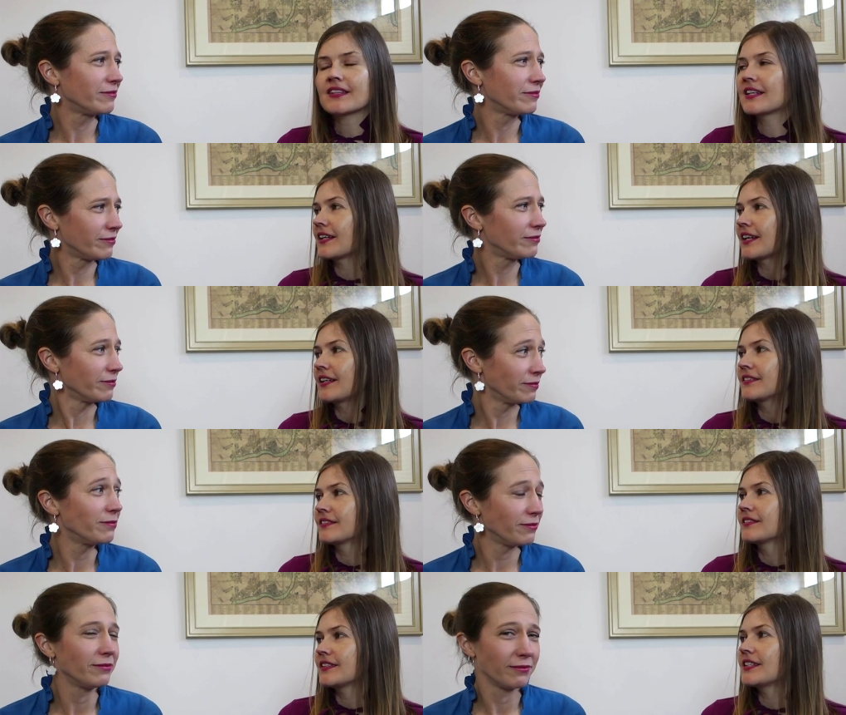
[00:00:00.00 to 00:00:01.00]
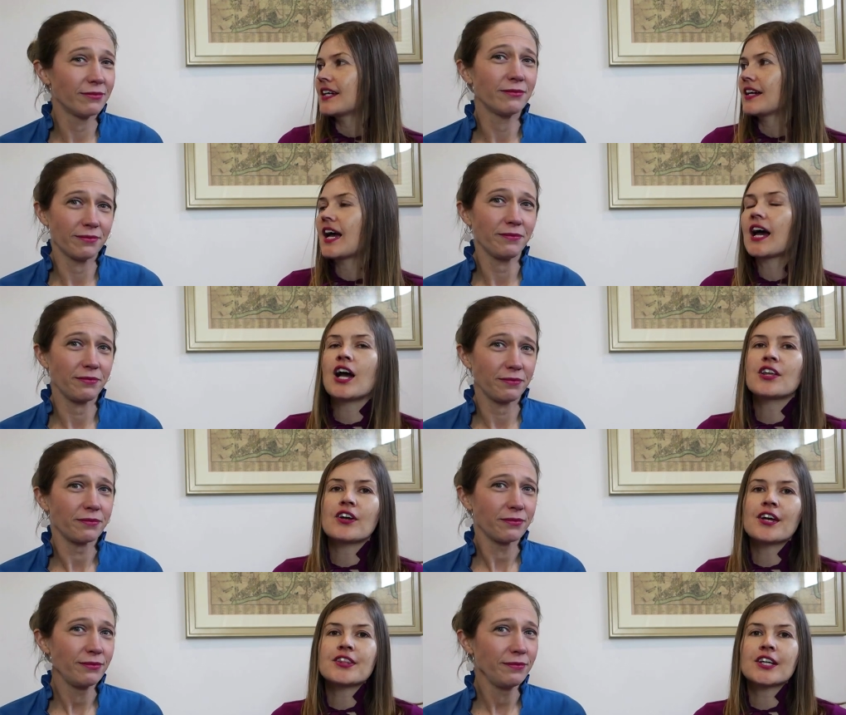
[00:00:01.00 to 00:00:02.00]
Speaker 1: it again. Mm. Yeah, I,
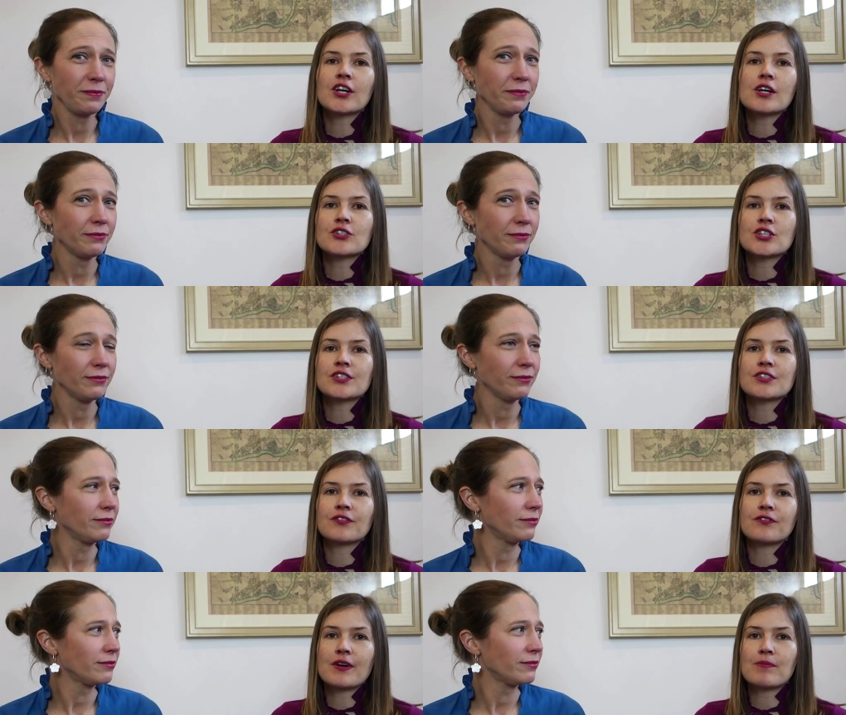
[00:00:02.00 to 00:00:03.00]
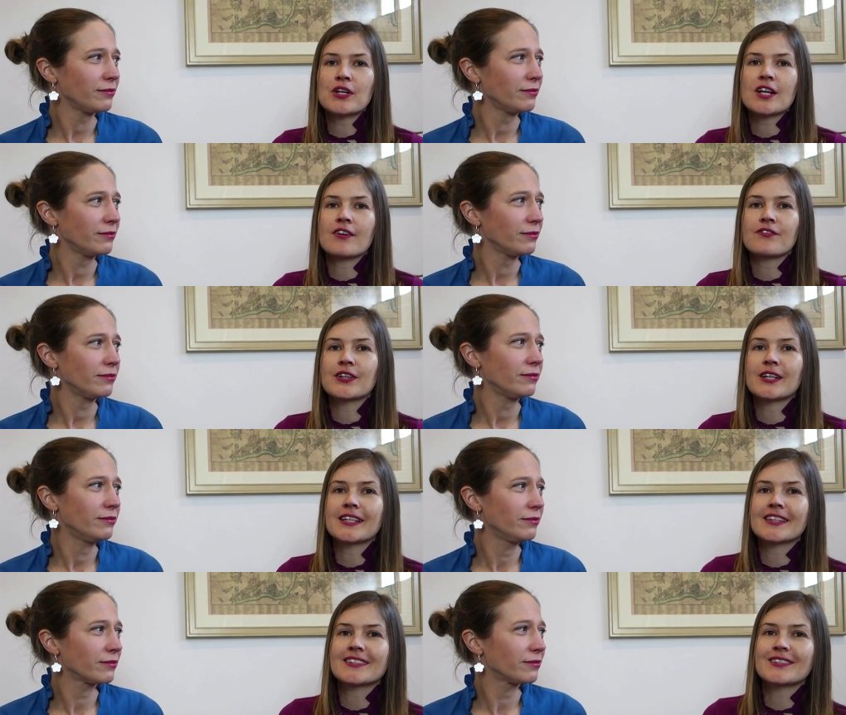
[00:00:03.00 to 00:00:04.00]
I think I'd choose different fabric. I feel
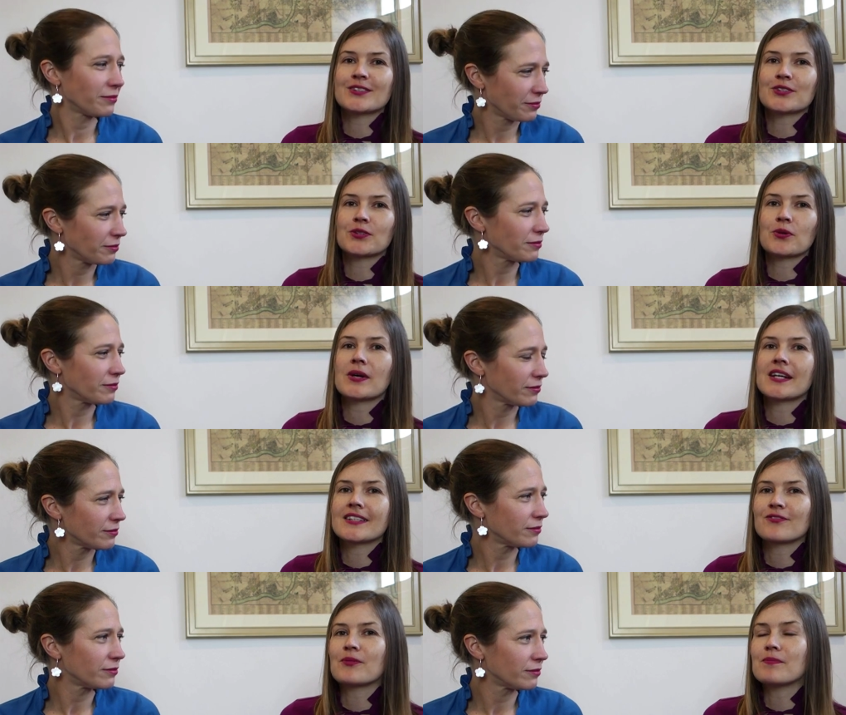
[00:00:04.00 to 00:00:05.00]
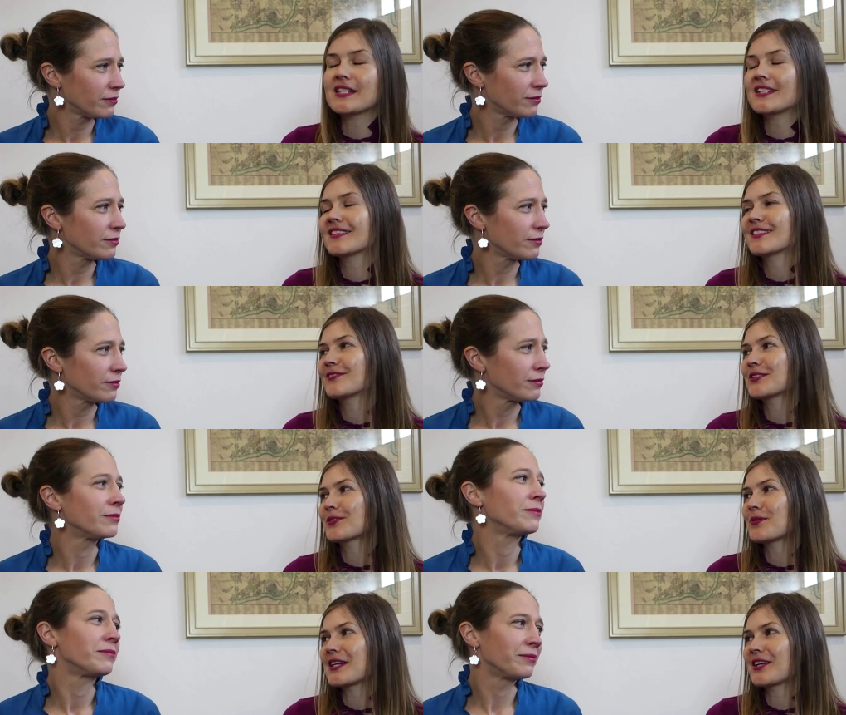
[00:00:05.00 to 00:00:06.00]
like this is quite, for me, this
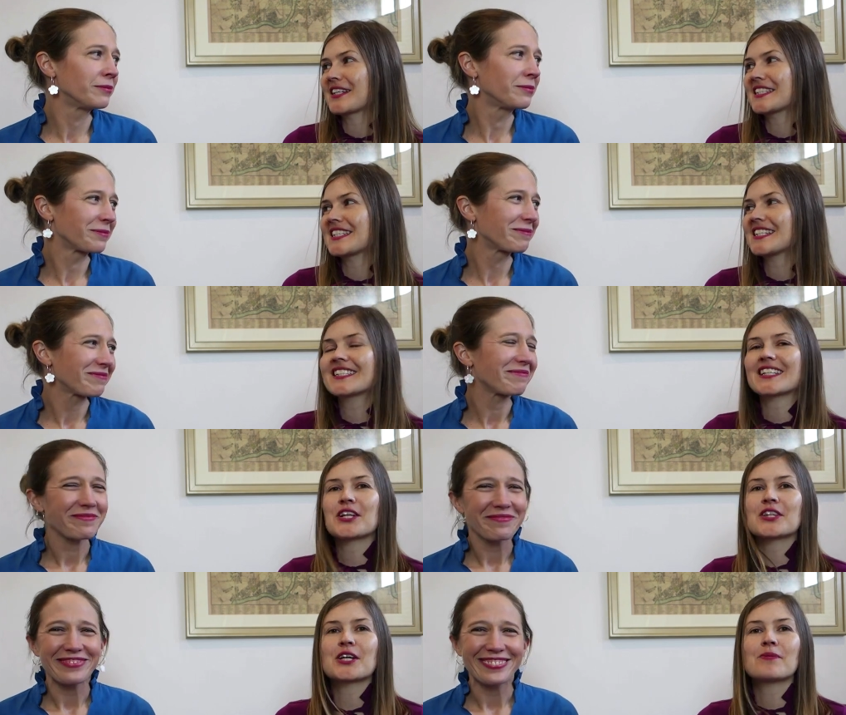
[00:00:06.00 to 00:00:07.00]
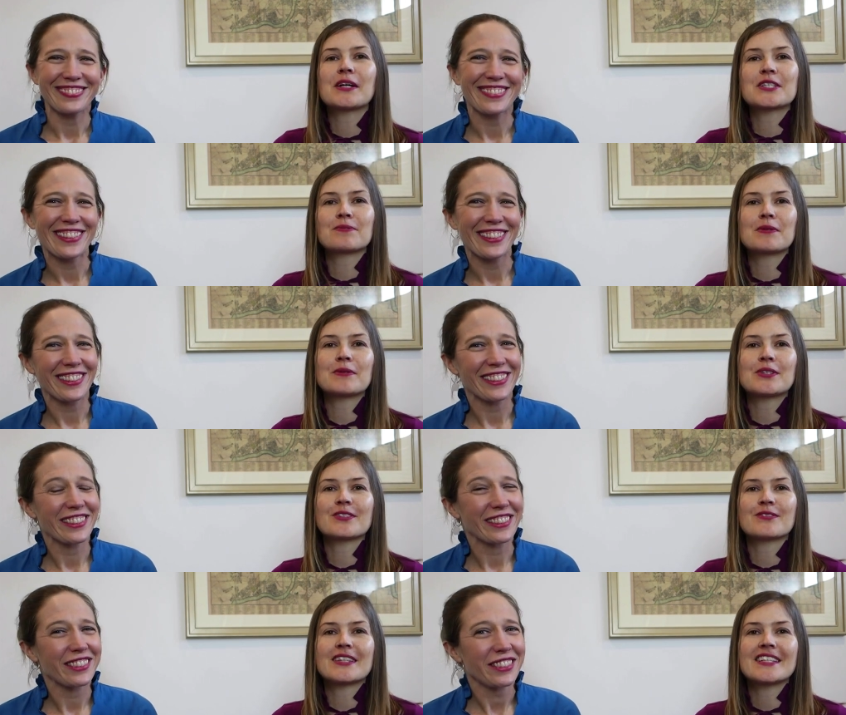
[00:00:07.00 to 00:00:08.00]
feels quite 90s, and I think it might just be
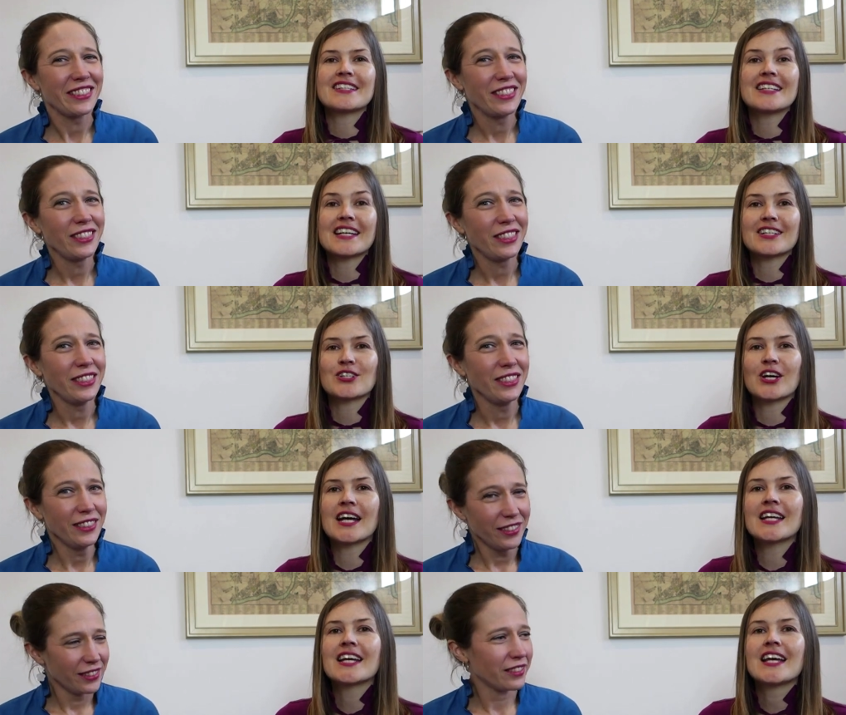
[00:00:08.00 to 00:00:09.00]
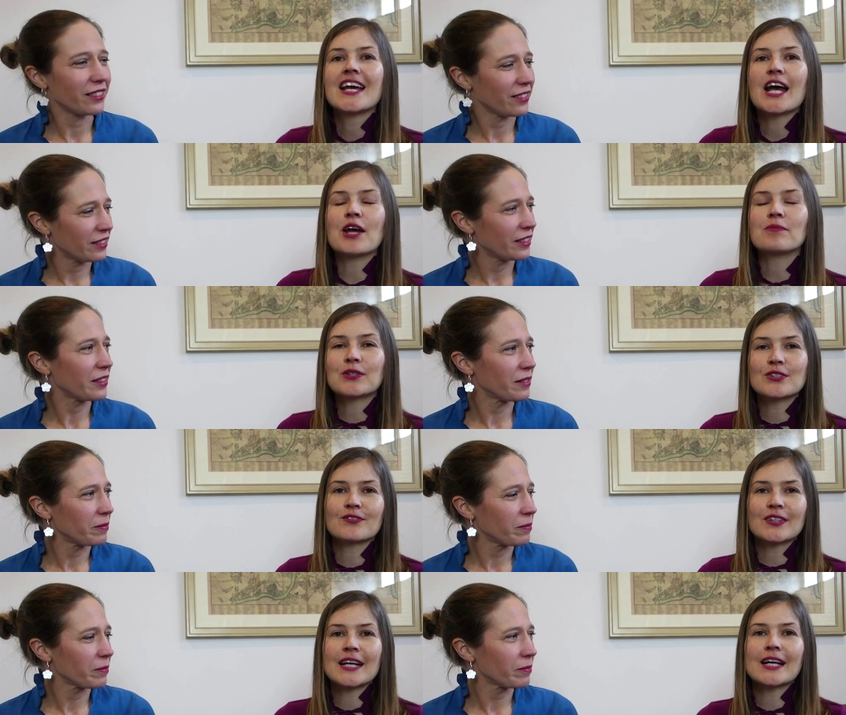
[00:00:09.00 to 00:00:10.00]
because of the necktie and because
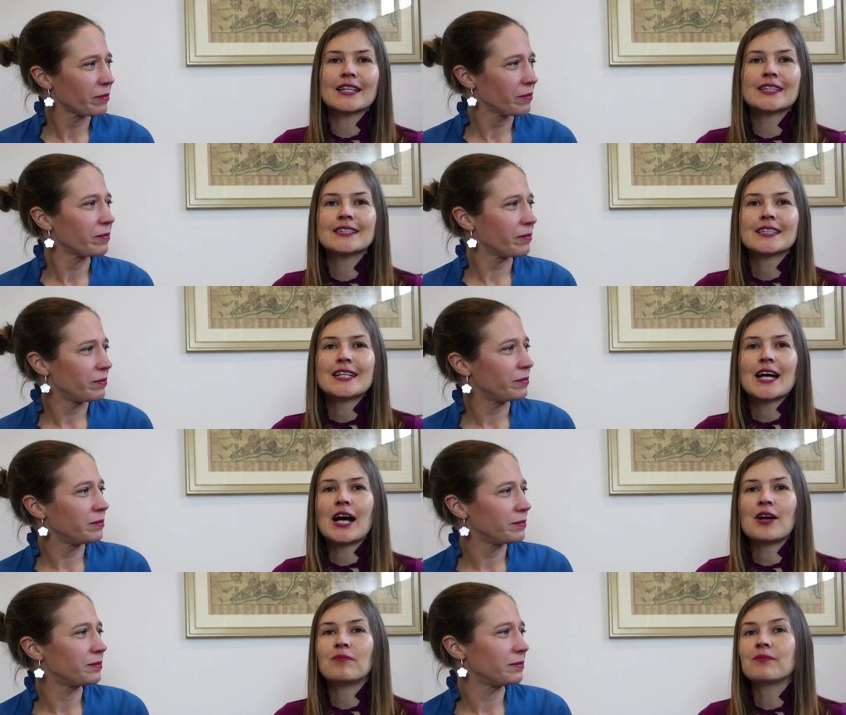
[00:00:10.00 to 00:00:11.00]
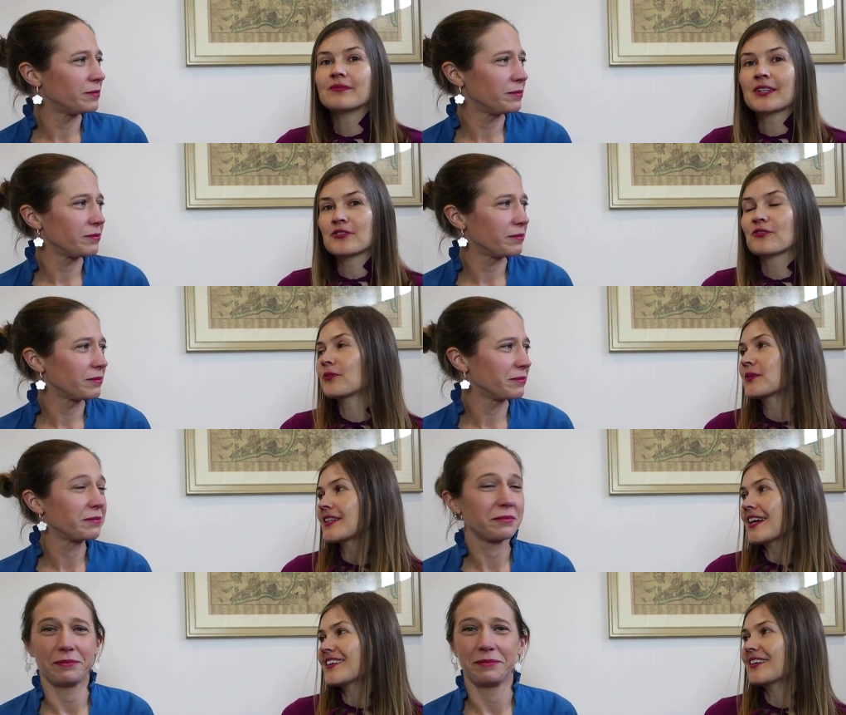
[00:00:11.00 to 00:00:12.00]
of the colour. Mm. Um, nothing wrong with
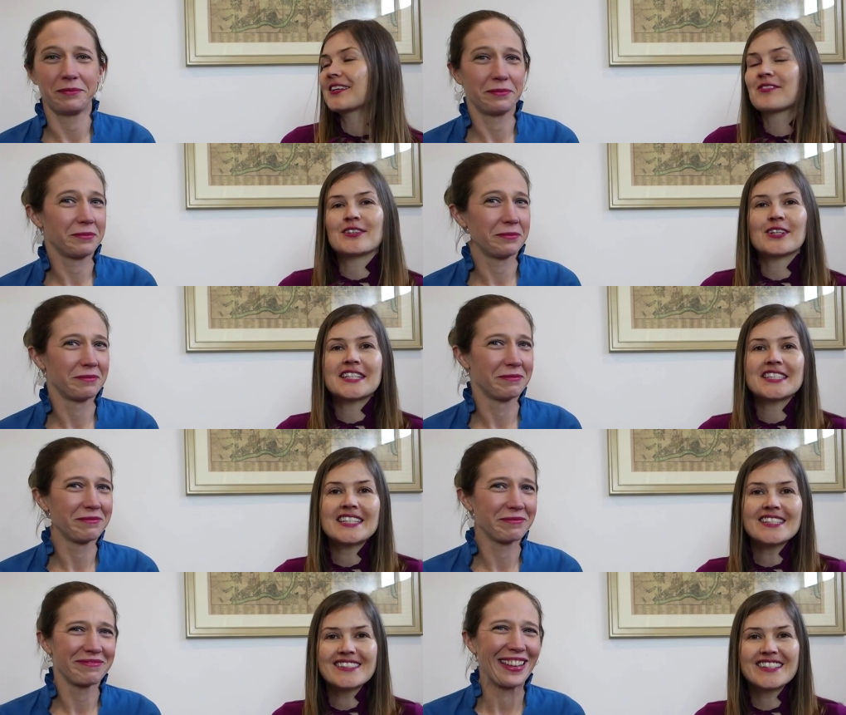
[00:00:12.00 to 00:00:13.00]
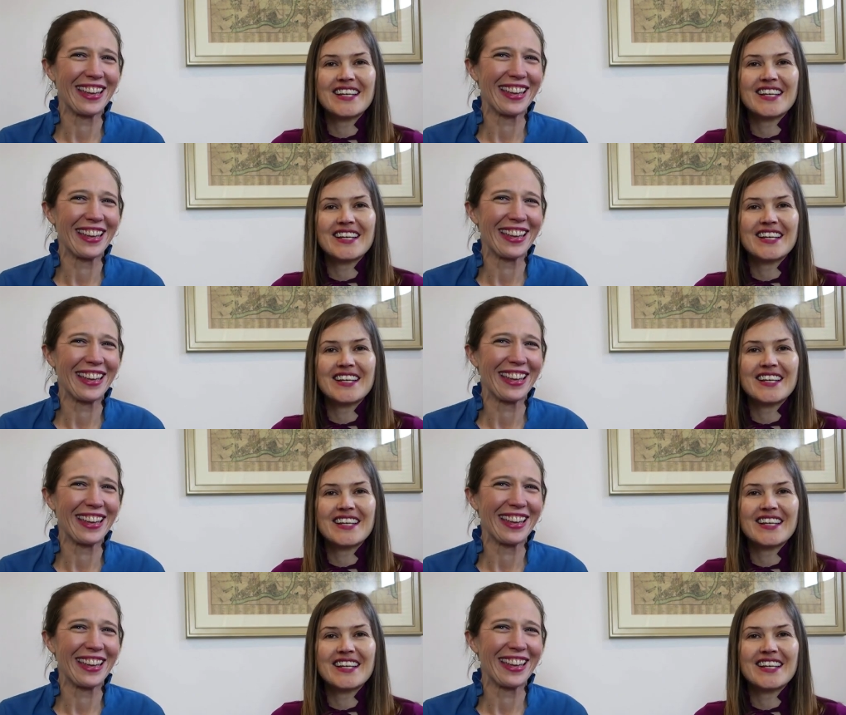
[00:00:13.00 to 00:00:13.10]
that. I love the 90s.